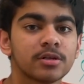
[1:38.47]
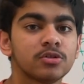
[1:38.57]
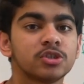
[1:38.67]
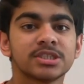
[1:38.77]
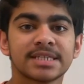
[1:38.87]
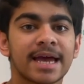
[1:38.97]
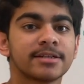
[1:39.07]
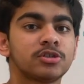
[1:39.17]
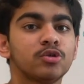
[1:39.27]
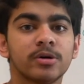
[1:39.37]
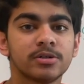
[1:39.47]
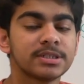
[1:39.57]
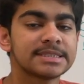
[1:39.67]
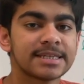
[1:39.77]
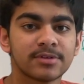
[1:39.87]
you just add
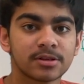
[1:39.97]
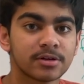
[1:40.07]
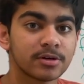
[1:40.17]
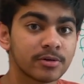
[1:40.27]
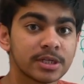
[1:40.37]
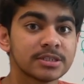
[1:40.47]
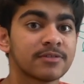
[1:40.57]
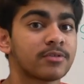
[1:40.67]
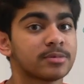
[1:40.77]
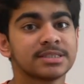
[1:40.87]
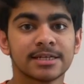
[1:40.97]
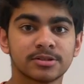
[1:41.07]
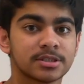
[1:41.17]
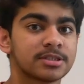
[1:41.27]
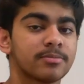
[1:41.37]
273 degrees from the
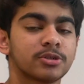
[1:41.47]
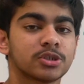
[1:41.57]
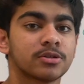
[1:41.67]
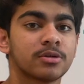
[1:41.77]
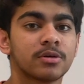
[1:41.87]
Celsius temperature.